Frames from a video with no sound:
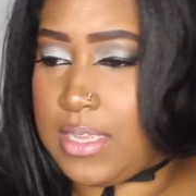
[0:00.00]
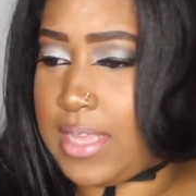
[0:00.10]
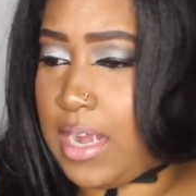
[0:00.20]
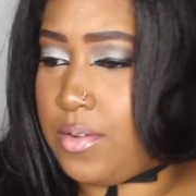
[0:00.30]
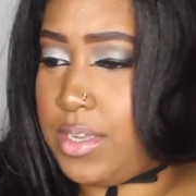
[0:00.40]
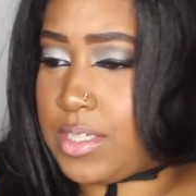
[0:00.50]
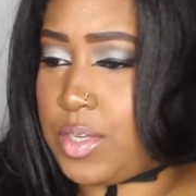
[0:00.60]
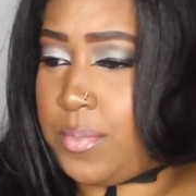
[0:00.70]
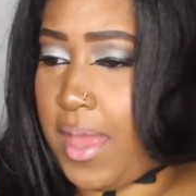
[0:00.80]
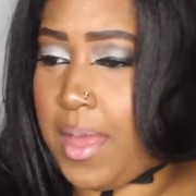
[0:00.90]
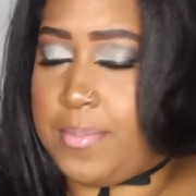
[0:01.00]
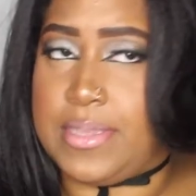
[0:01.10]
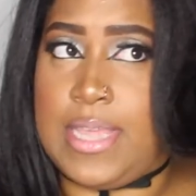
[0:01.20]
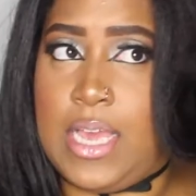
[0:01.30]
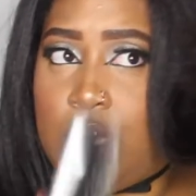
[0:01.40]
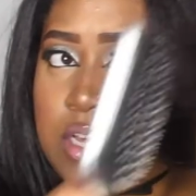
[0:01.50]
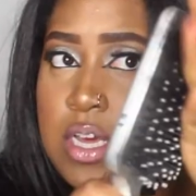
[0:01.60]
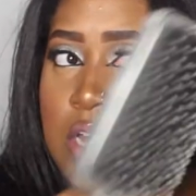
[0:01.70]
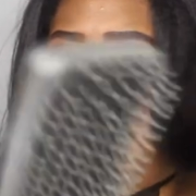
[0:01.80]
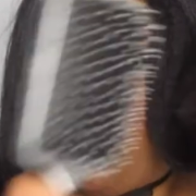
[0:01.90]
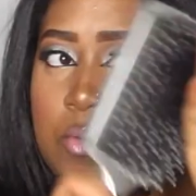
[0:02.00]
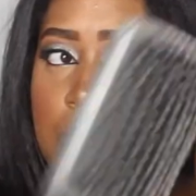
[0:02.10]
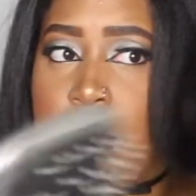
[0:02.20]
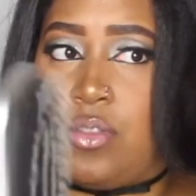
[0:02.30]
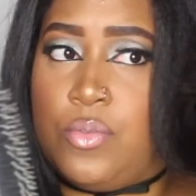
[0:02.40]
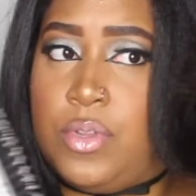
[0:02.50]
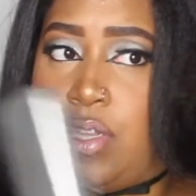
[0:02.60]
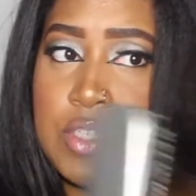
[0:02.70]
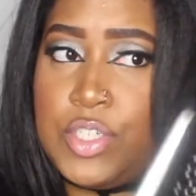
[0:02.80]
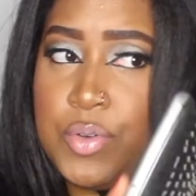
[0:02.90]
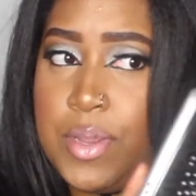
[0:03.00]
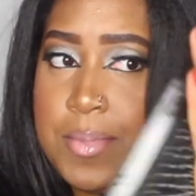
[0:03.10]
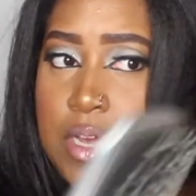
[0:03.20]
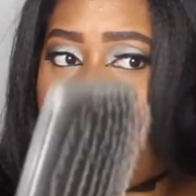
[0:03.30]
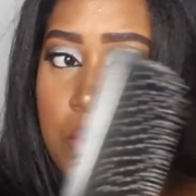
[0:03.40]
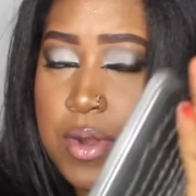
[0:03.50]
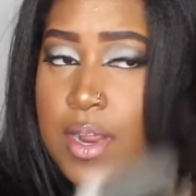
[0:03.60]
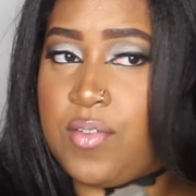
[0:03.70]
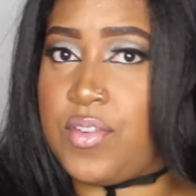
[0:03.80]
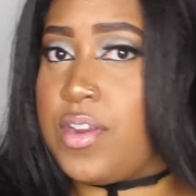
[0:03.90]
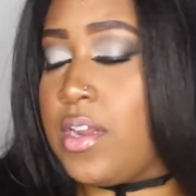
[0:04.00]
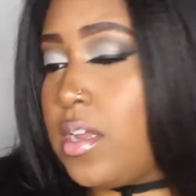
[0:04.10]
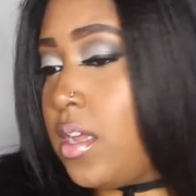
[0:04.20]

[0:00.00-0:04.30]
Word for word: they don't look too bad, but they could go through a little trimming or whatever.